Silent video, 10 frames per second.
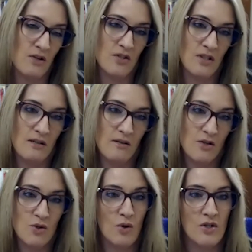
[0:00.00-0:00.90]
a
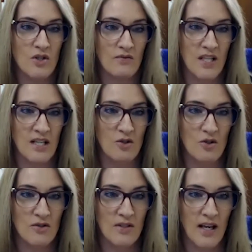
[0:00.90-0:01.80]
shortage of
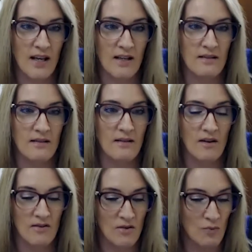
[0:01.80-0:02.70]
teachers, and
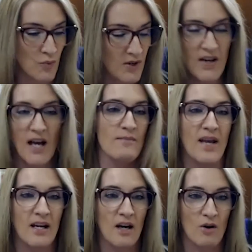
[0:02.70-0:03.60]
we've got to
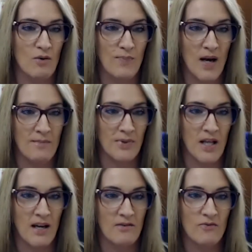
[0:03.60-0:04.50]
make our own
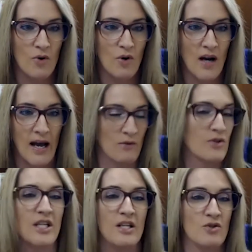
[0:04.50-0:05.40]
pipeline for our
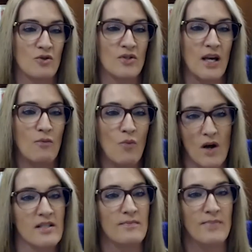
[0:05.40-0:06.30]
teachers that
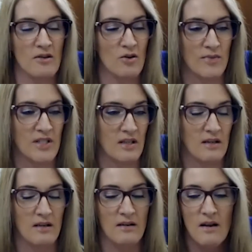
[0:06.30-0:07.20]
want to be in Hermiston.
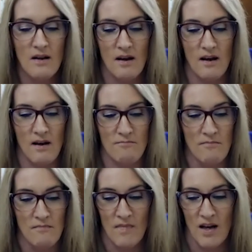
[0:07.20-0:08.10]
And
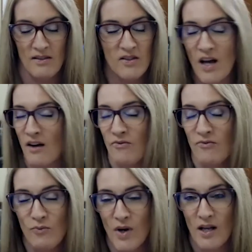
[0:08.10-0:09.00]
I love
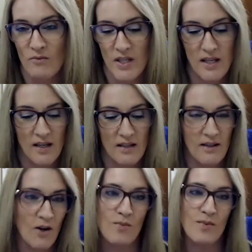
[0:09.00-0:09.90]
when we get a
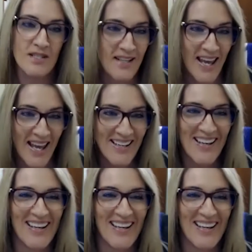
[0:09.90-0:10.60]
Hermiston kid